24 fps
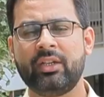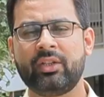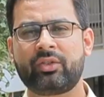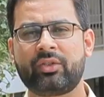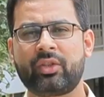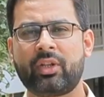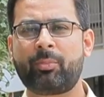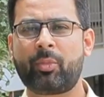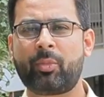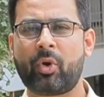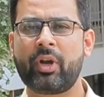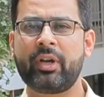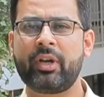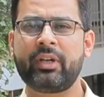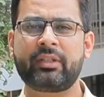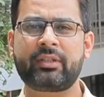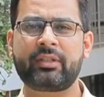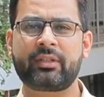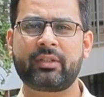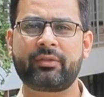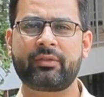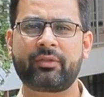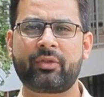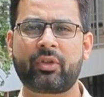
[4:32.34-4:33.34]
So the
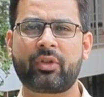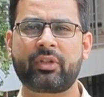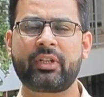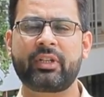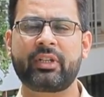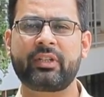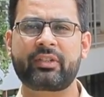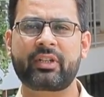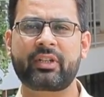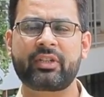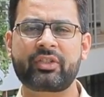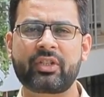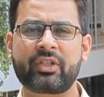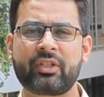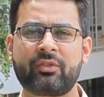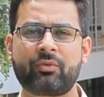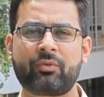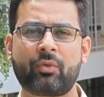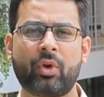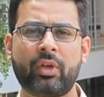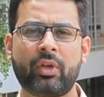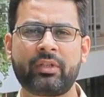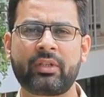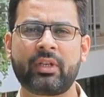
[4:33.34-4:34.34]
points for the
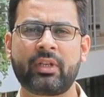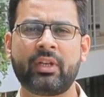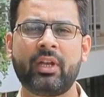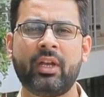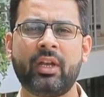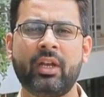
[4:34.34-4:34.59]
discussions was